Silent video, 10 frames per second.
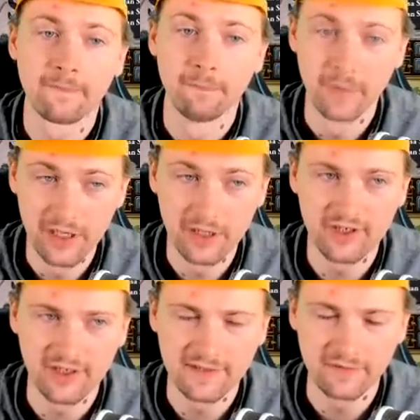
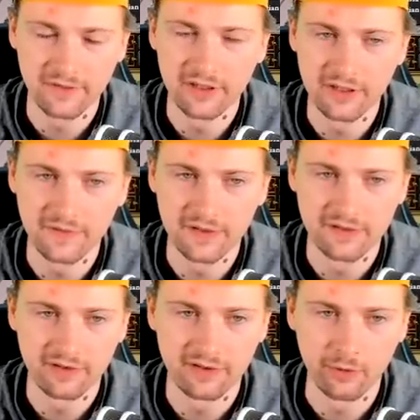merchants from the different
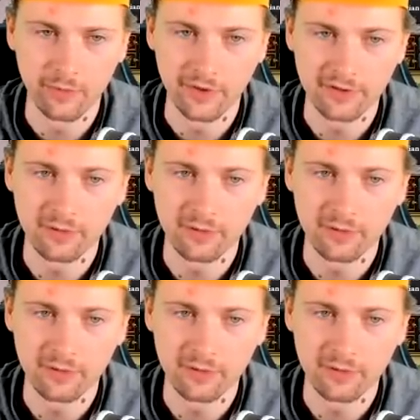trade companies.